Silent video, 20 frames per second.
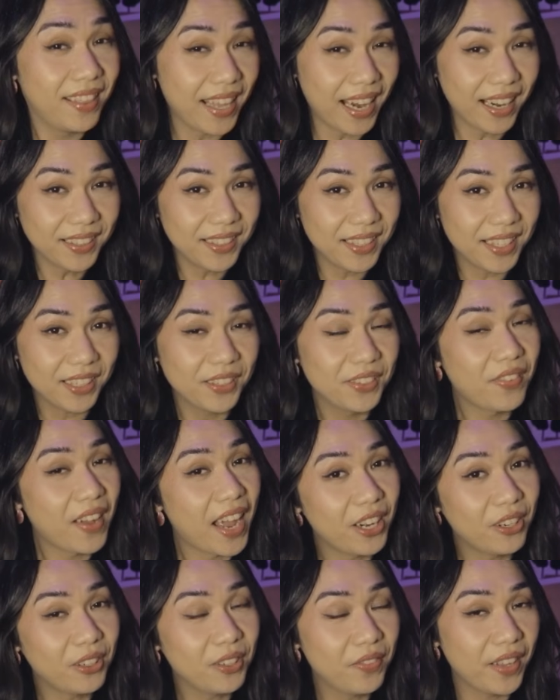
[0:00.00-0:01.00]
There's this
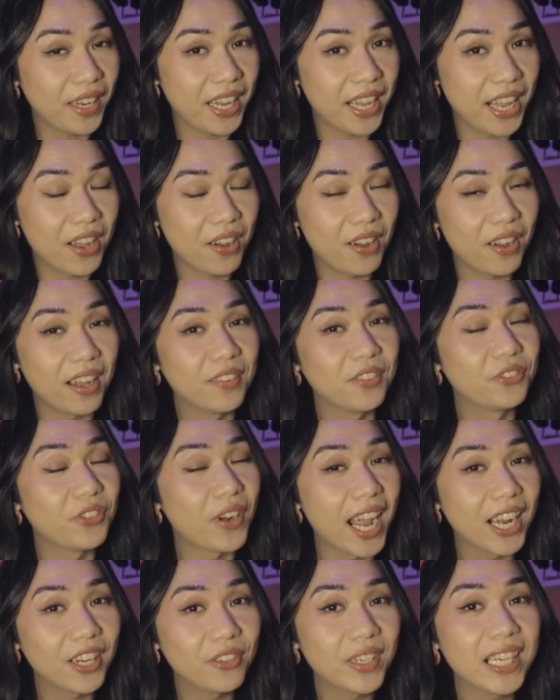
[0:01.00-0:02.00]
viral video of
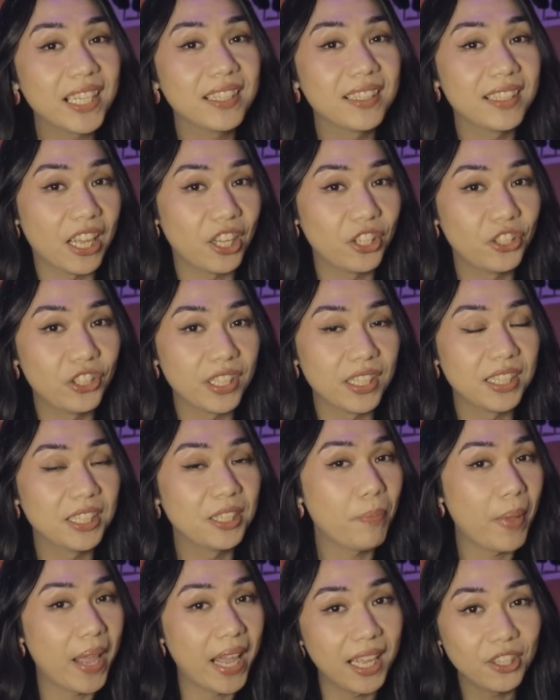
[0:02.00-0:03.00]
Drag Race
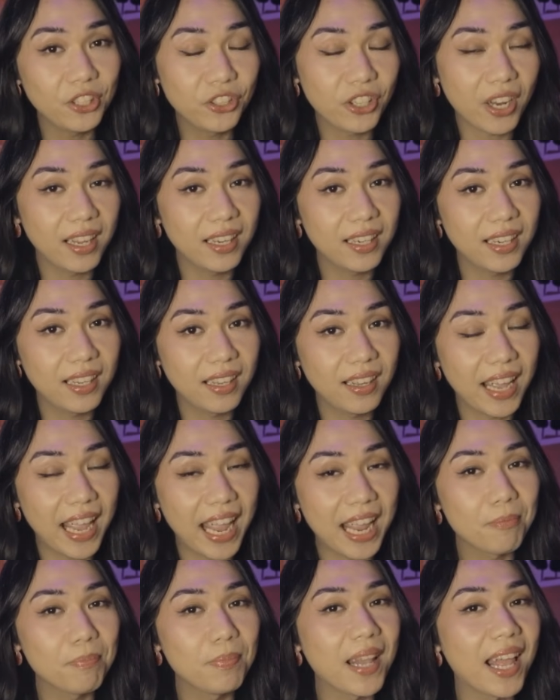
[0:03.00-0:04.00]
legends Pangina
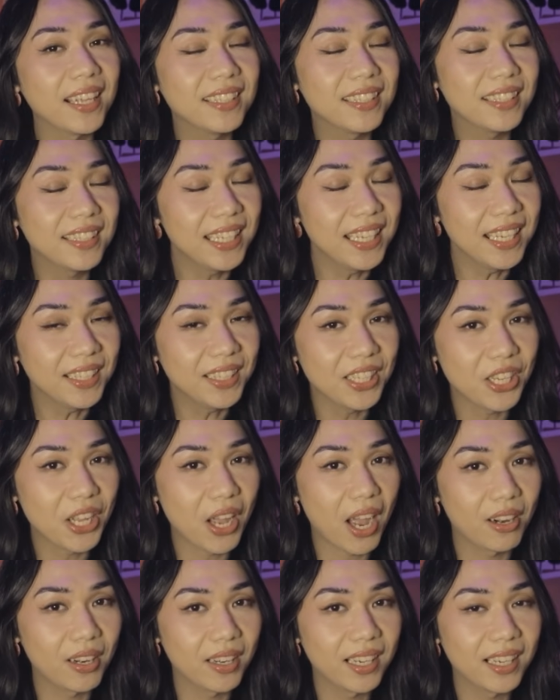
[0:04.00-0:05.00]
and Plastique
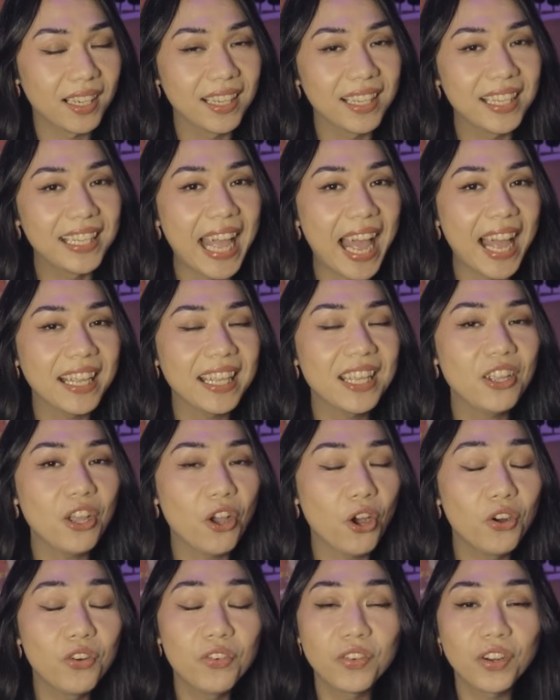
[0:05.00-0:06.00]
Tiara gagging
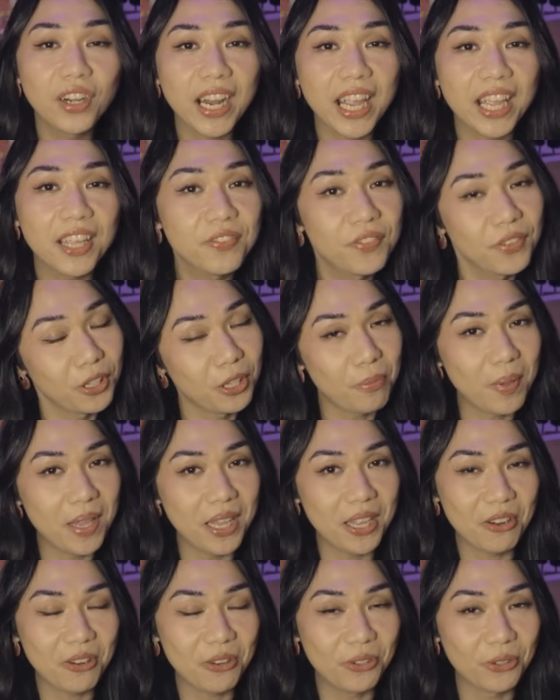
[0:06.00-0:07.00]
over a
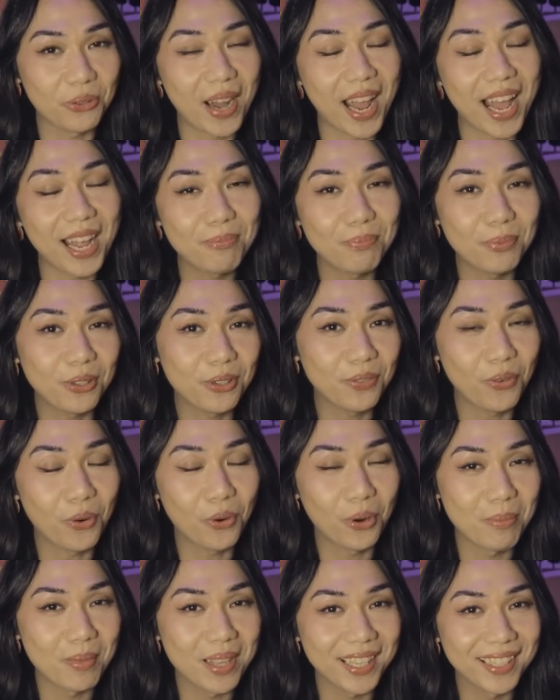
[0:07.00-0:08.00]
Filipino drag
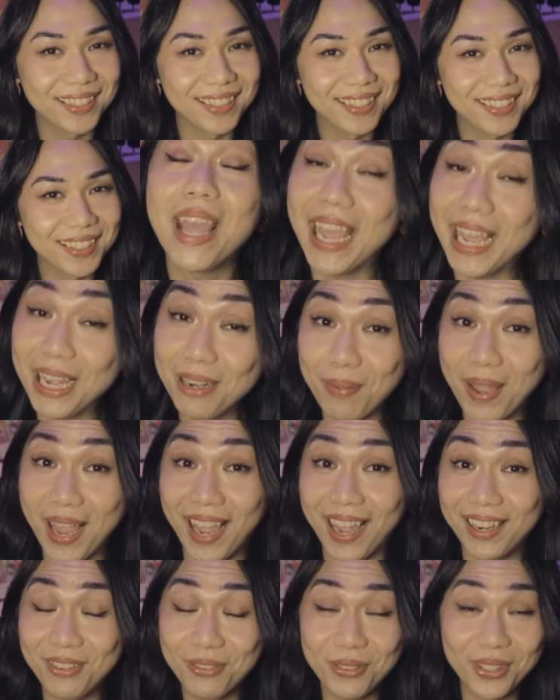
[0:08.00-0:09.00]
performance.
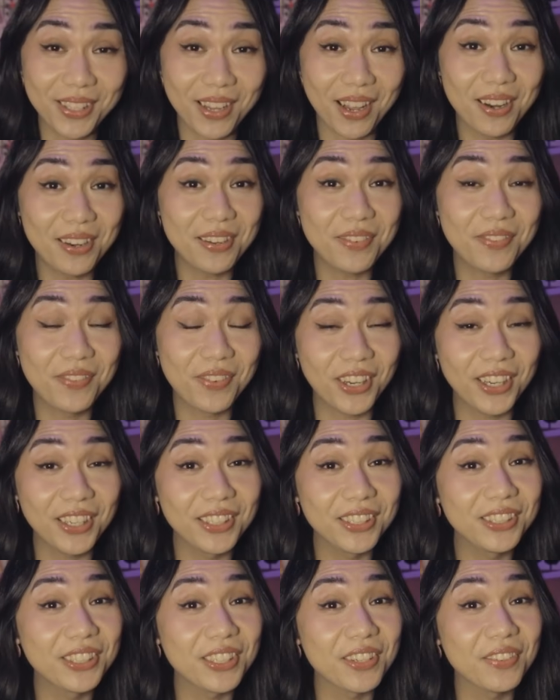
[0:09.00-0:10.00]
Pan was on the
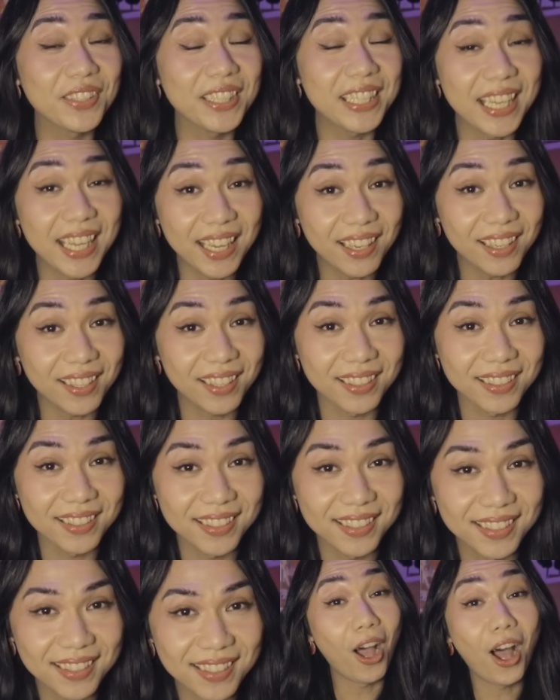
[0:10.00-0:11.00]
verge of
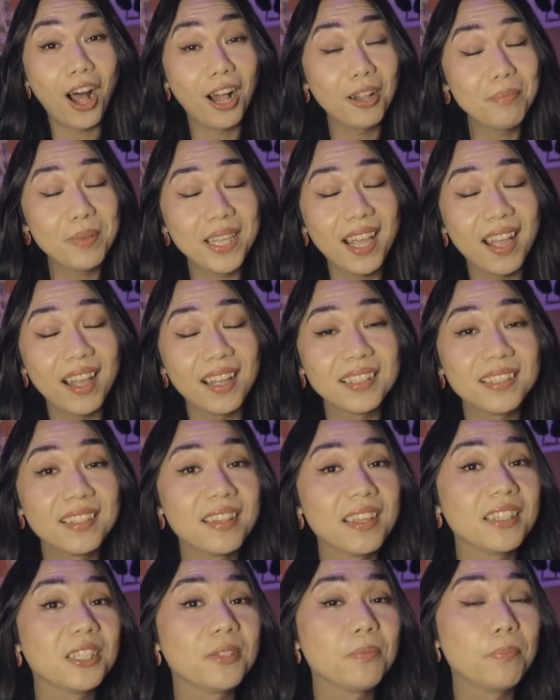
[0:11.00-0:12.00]
tears, all because
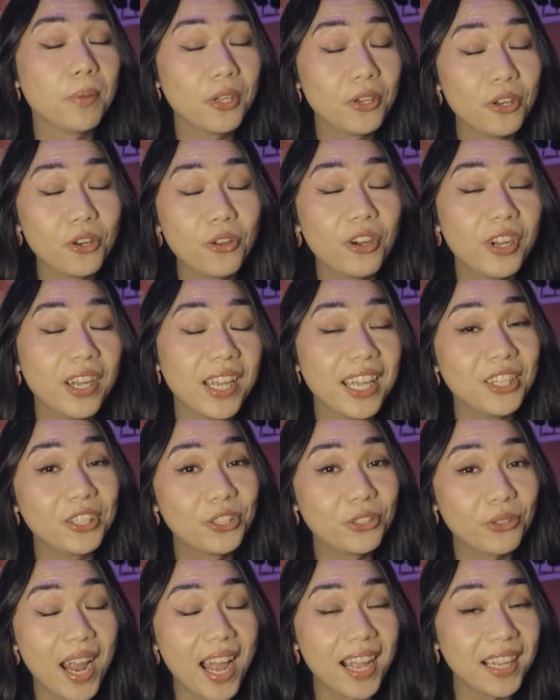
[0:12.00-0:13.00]
this Pinoy
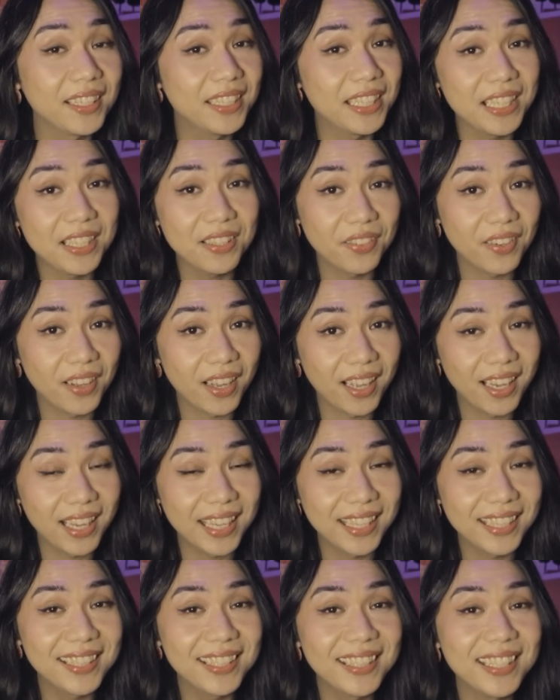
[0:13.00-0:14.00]
drag diva
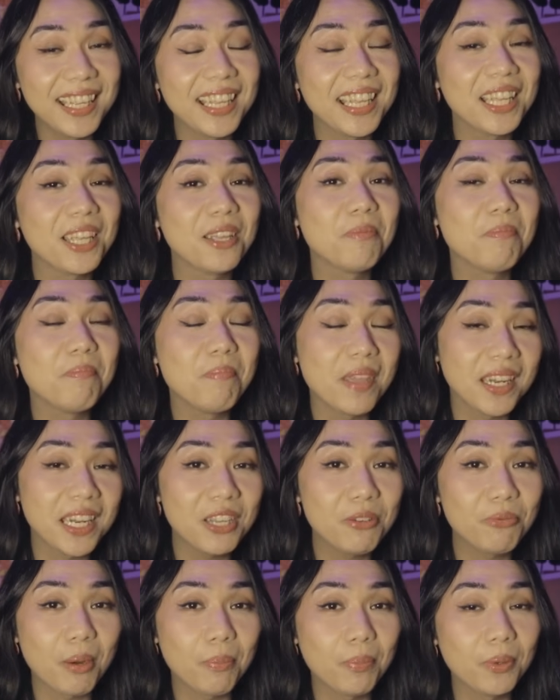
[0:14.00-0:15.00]
is singing
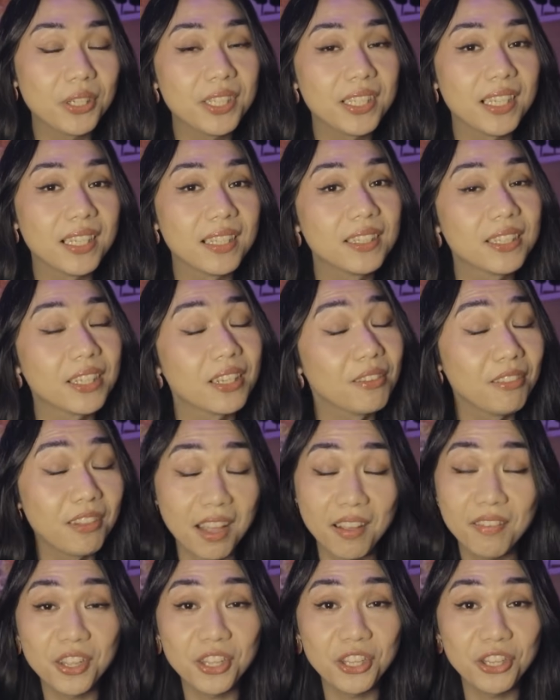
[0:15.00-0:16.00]
Minnie Riperton's
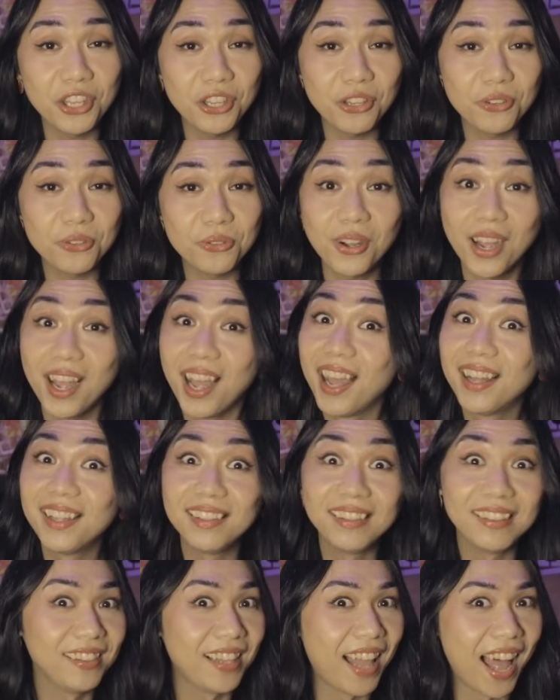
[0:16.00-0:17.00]
Loving You
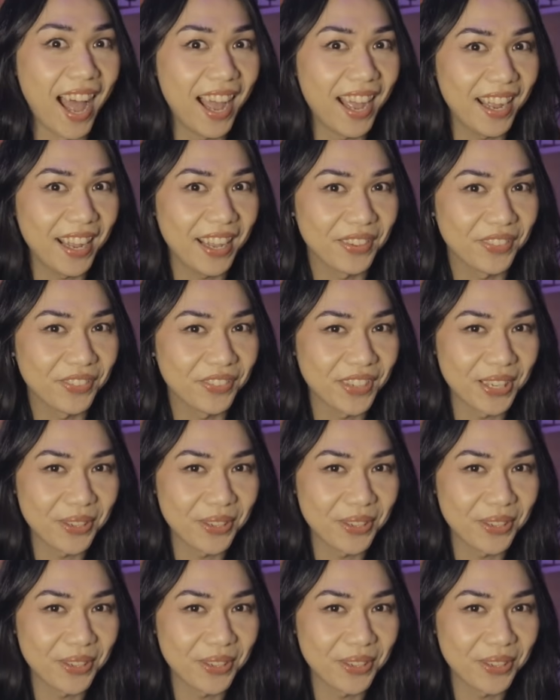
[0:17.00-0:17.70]
live.